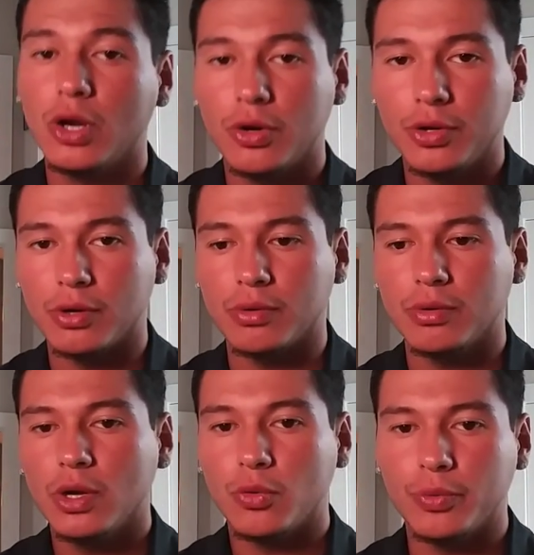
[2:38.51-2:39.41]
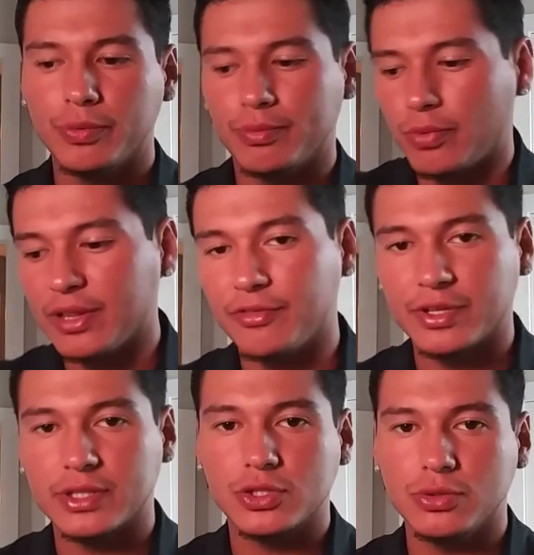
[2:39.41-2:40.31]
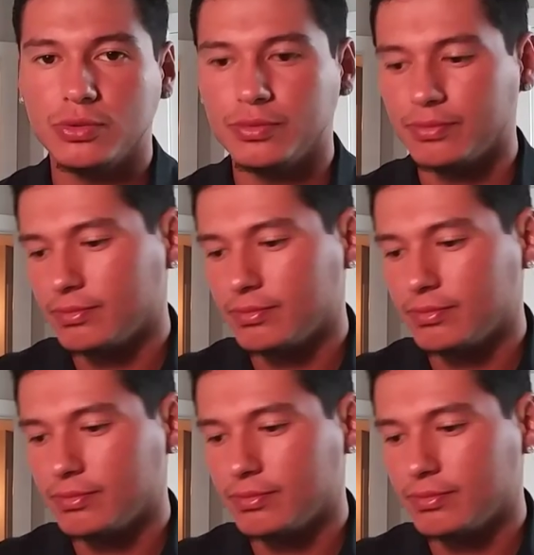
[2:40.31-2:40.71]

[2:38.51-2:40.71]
you know, re- relevant to.